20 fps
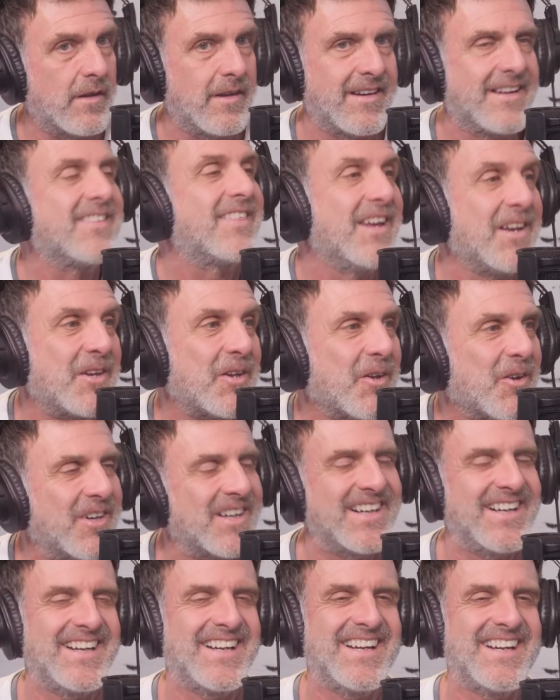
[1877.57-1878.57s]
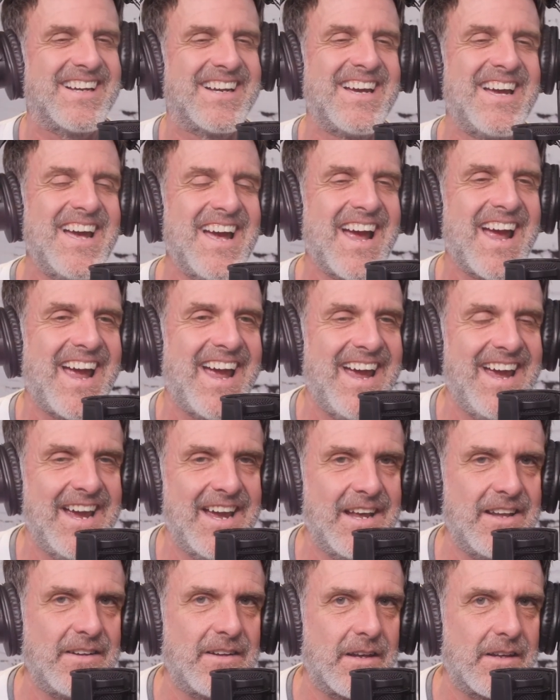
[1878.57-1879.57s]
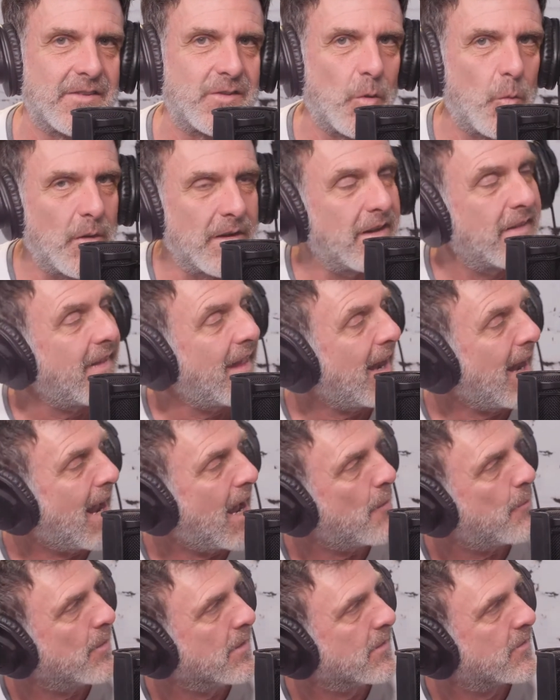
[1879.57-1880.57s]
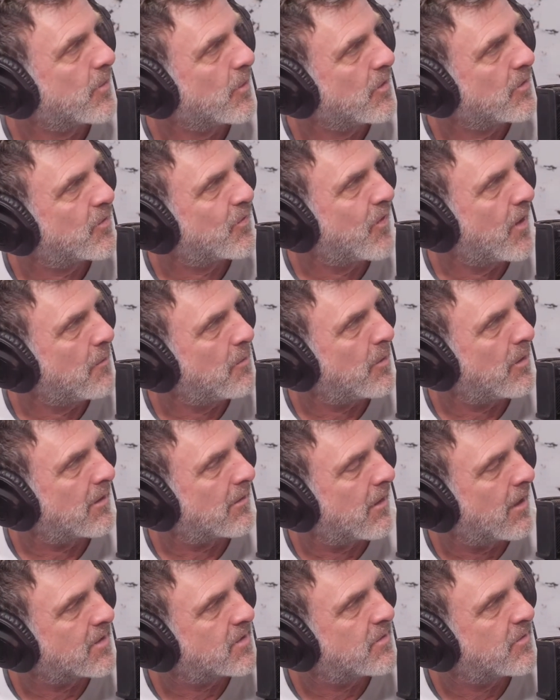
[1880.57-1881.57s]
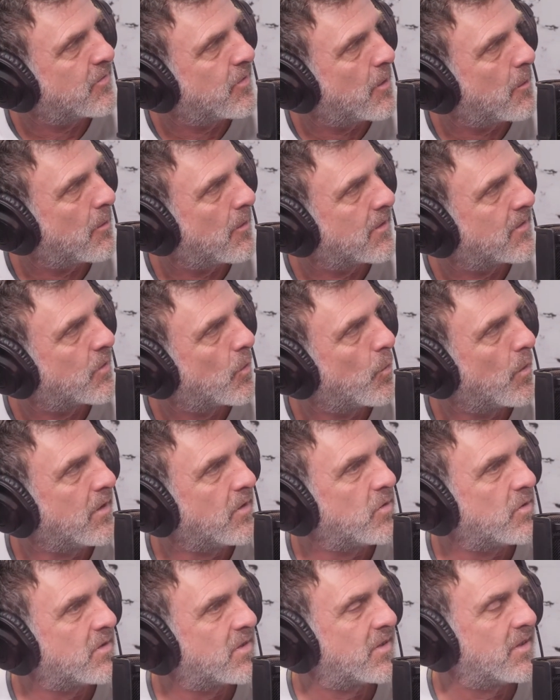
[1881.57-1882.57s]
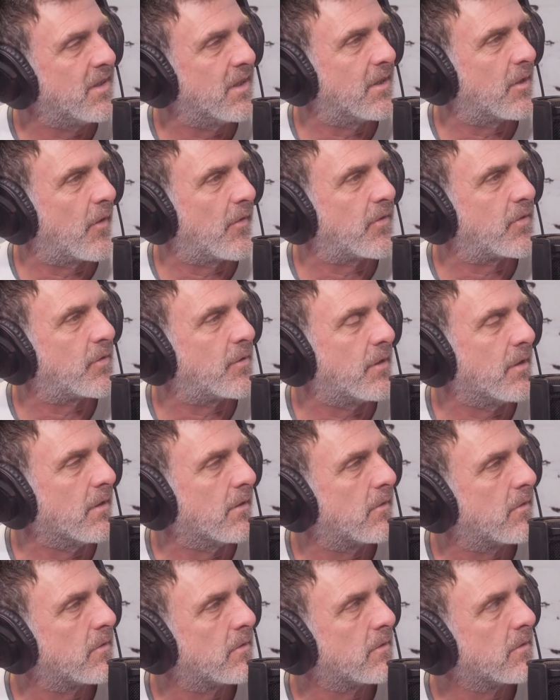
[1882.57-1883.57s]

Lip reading: Thank you. And so when did that happen? So it's February, you launched in February. So when did you see it on the streets?